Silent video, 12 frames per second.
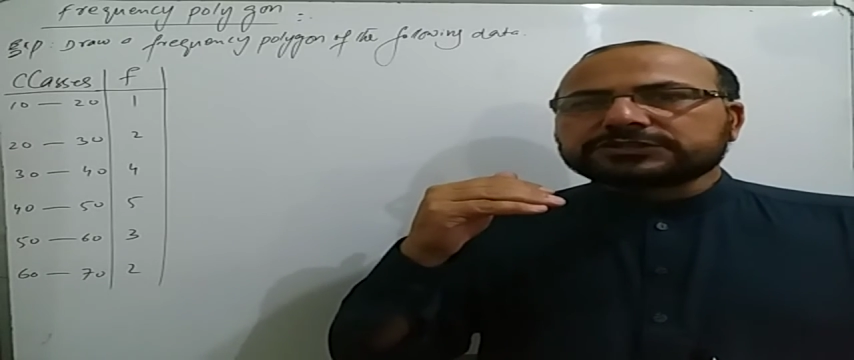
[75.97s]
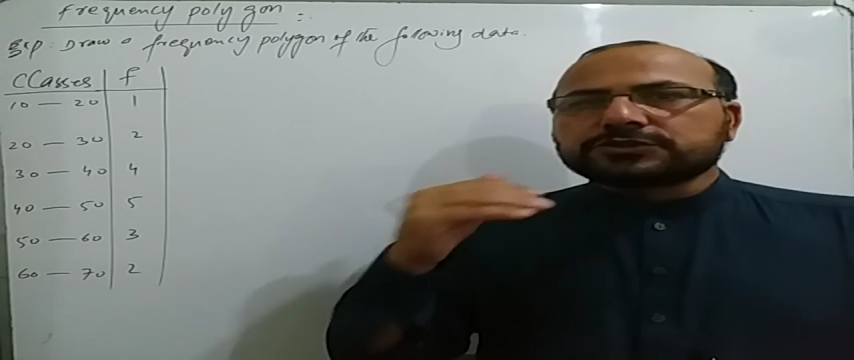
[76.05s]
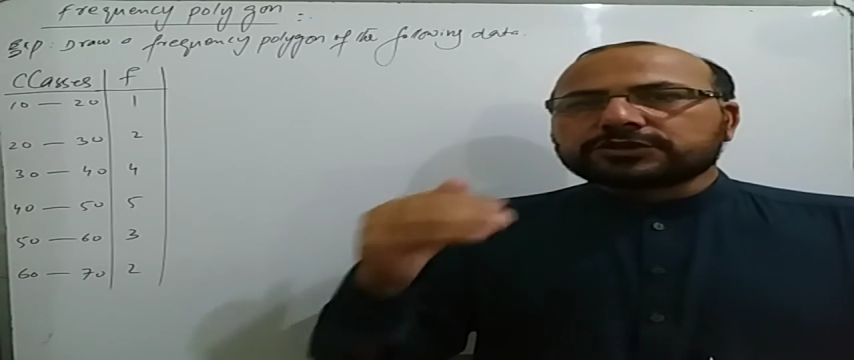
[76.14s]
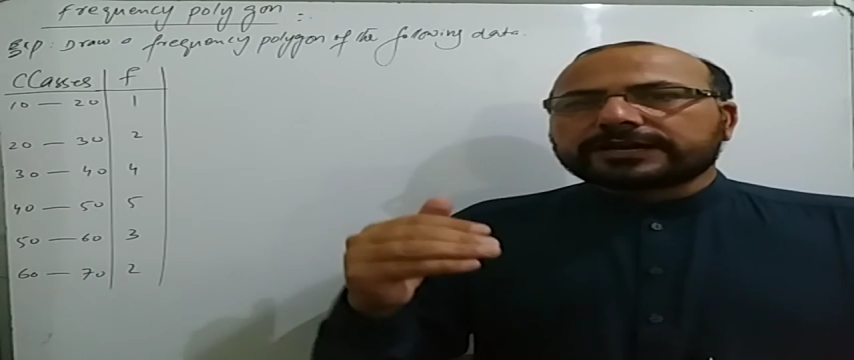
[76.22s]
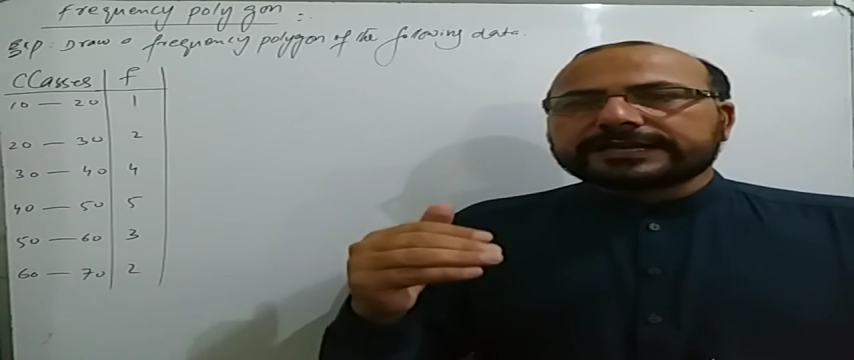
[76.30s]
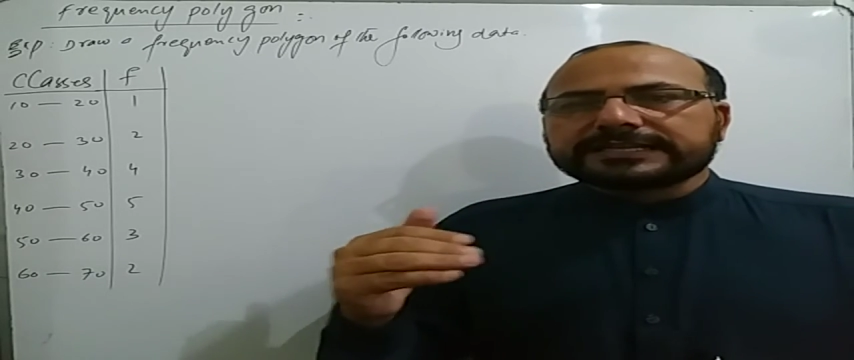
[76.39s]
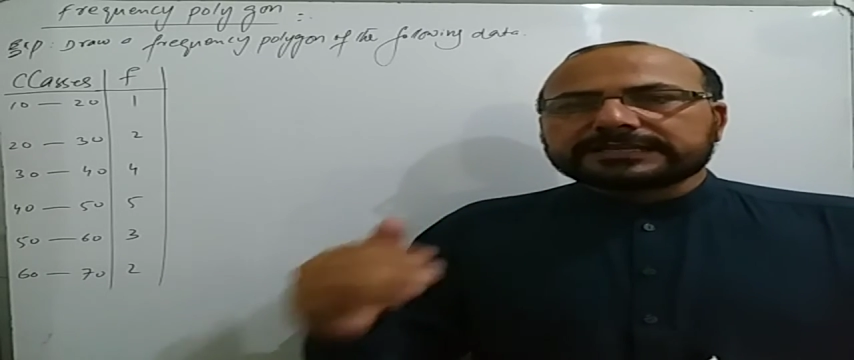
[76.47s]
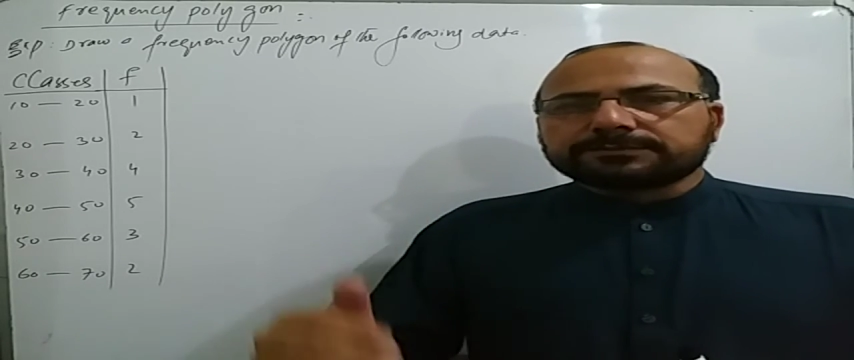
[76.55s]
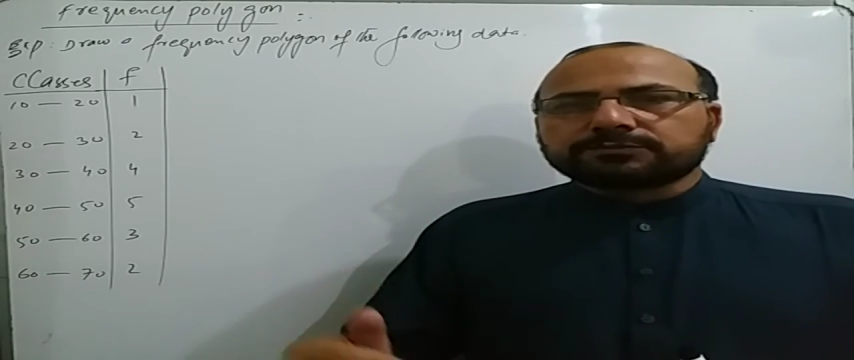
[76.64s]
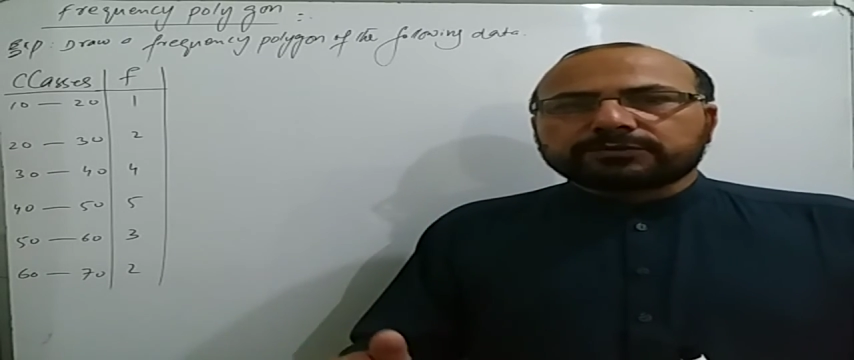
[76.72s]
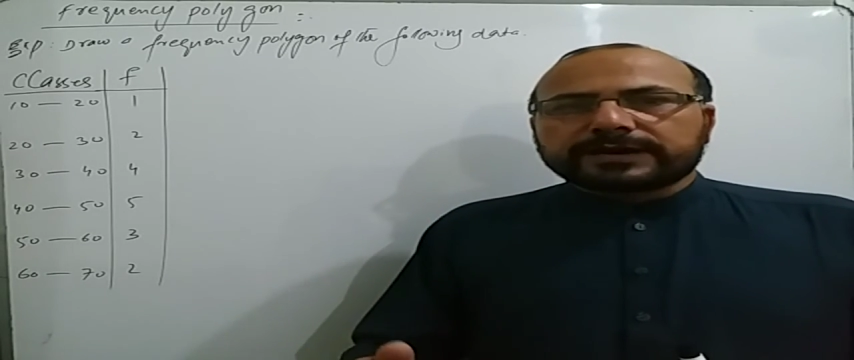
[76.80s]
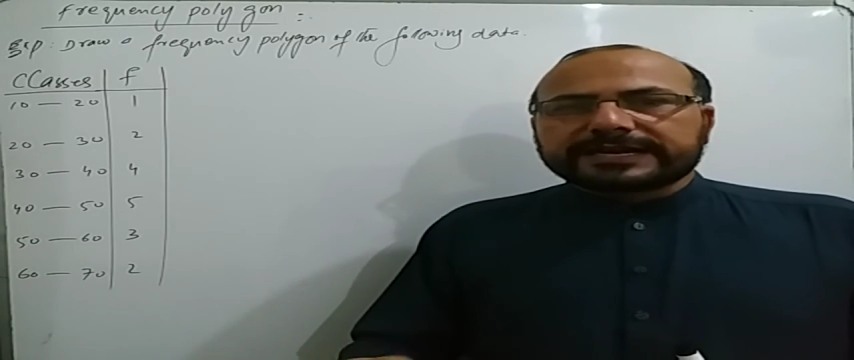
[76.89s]
join the
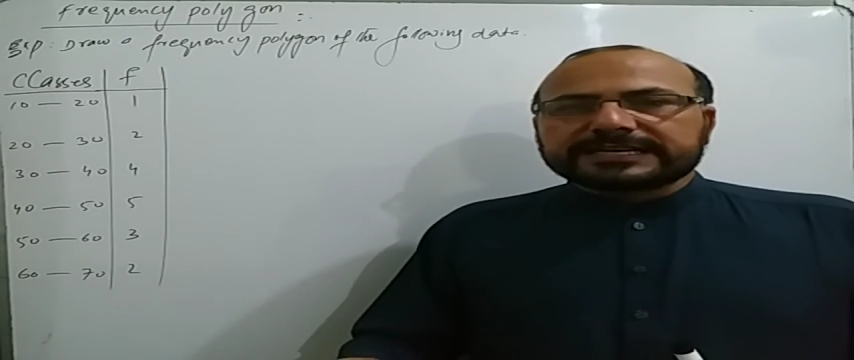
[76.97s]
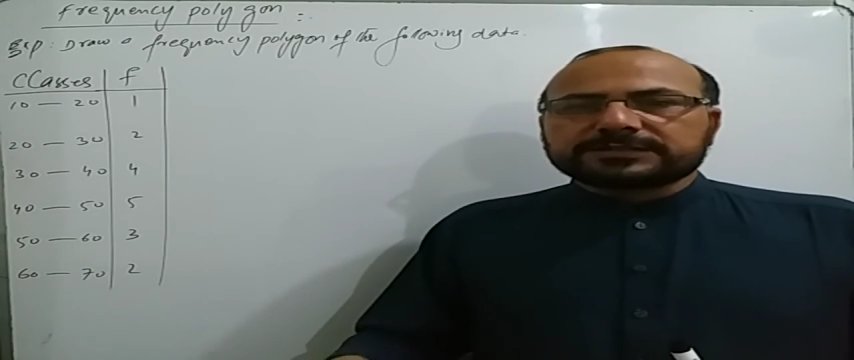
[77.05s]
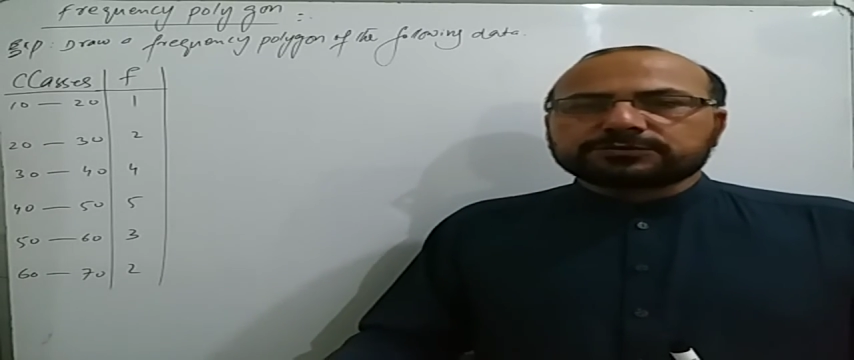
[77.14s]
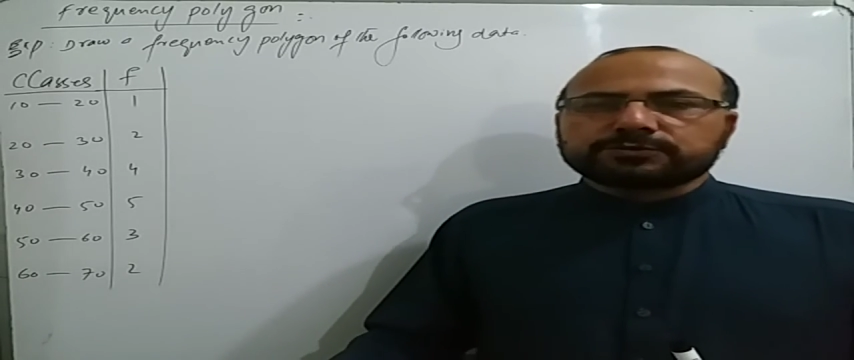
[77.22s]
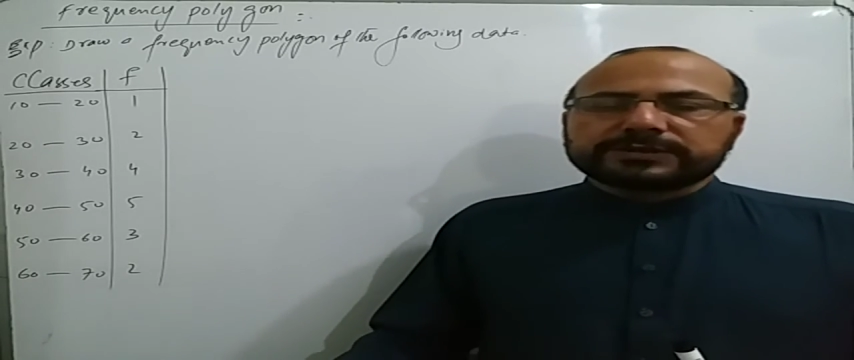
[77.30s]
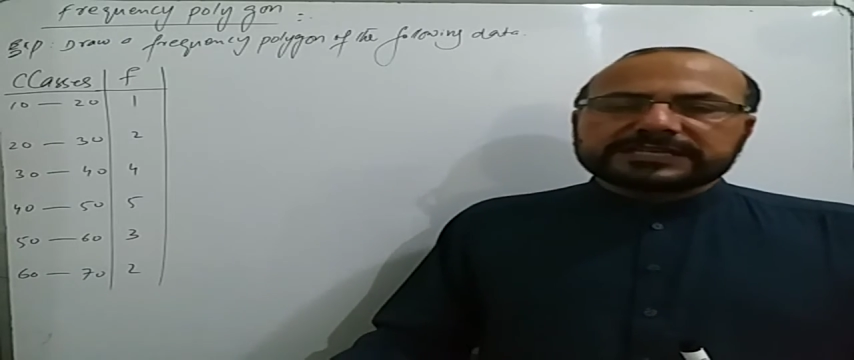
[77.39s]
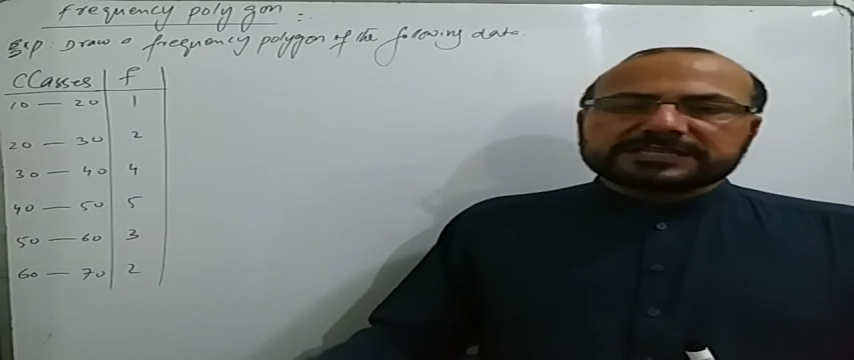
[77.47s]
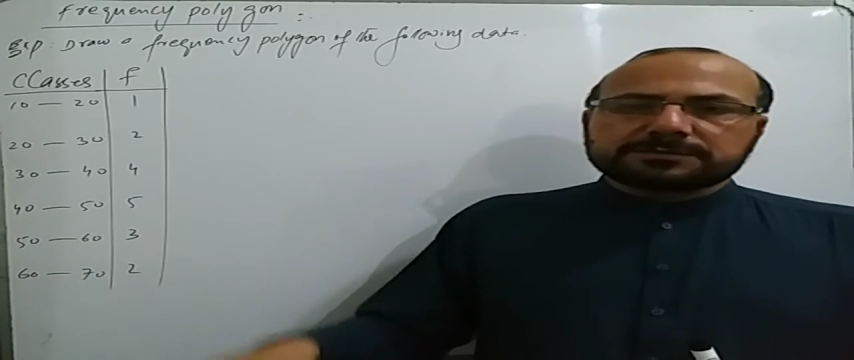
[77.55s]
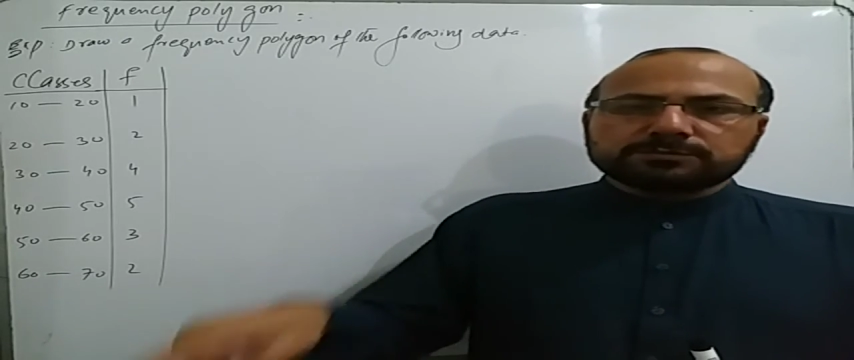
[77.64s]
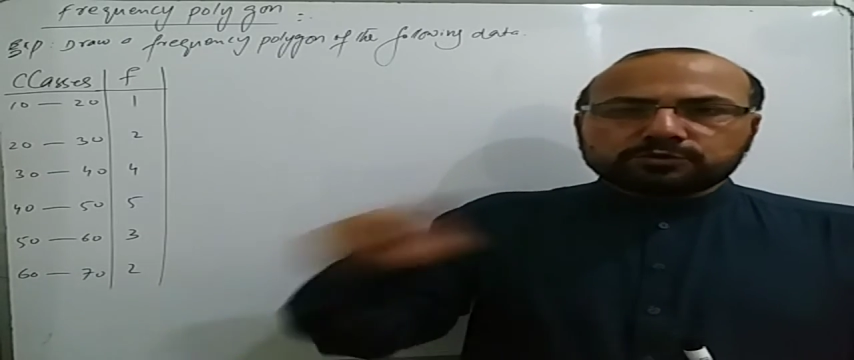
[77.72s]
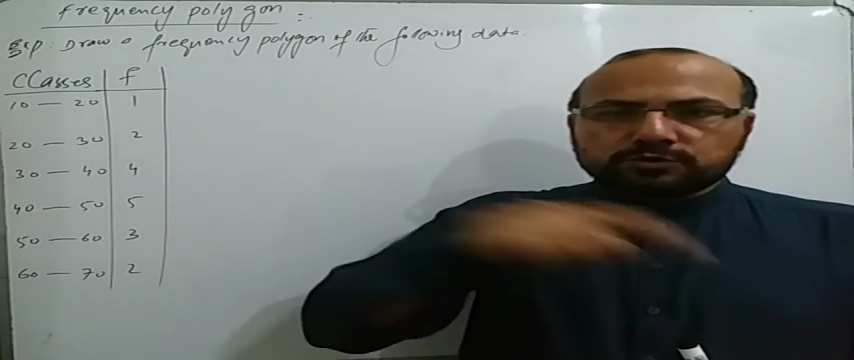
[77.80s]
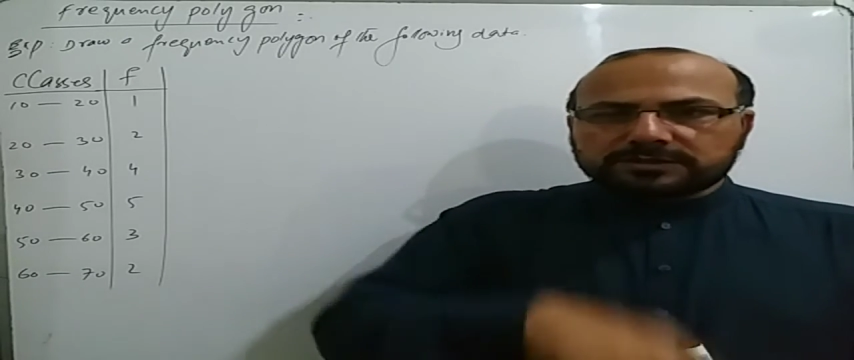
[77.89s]
points with a
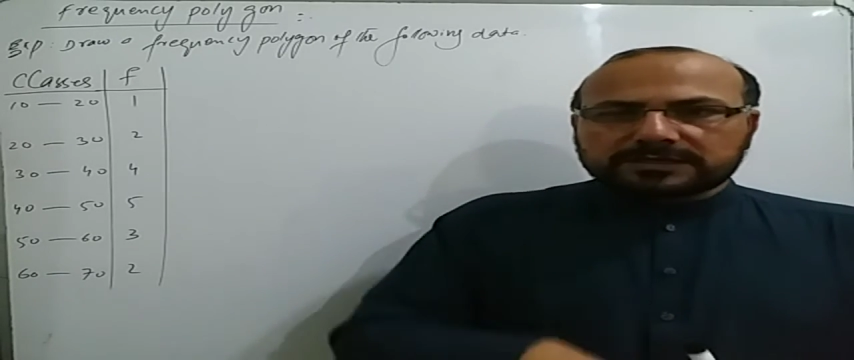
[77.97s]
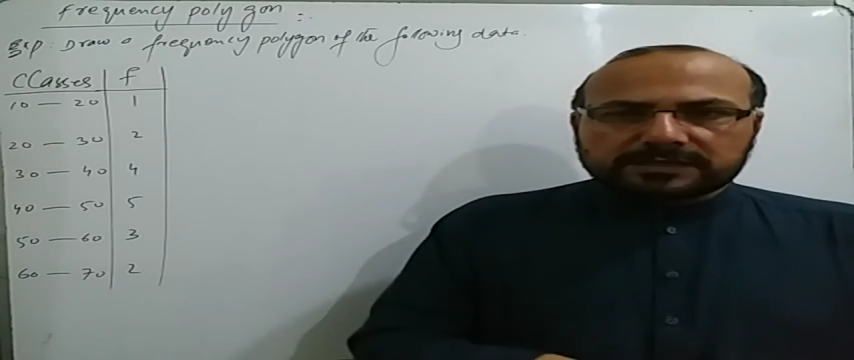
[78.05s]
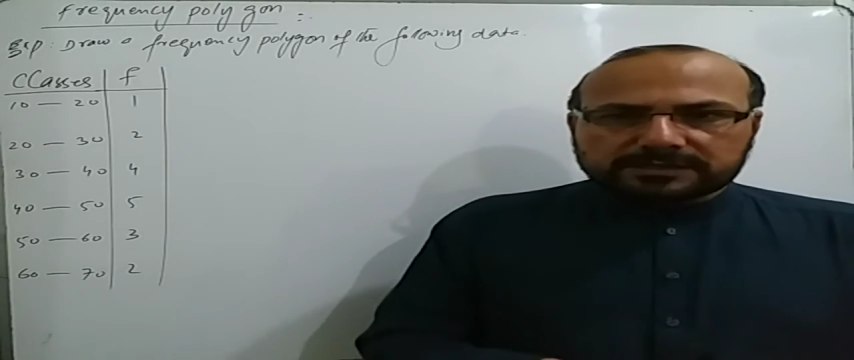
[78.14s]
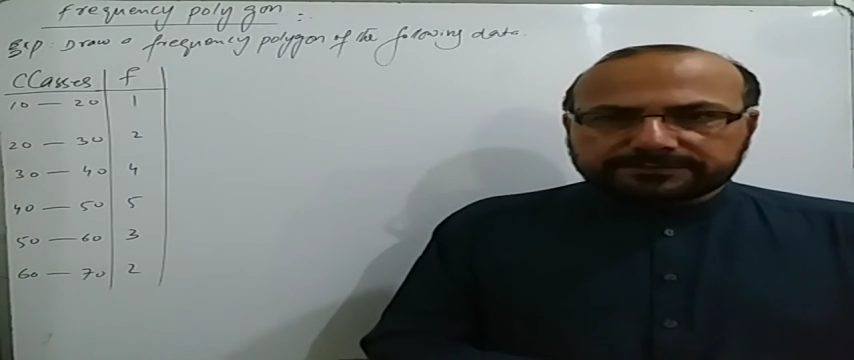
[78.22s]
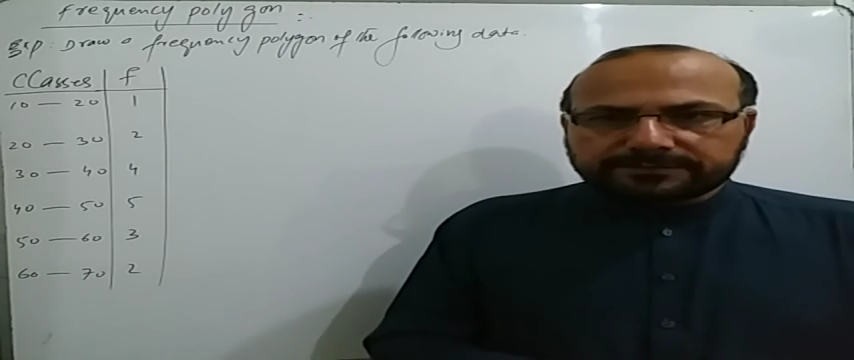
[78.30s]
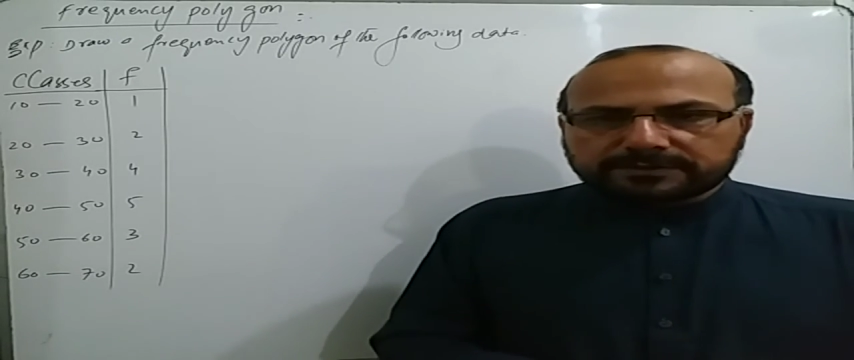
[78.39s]
smooth curve,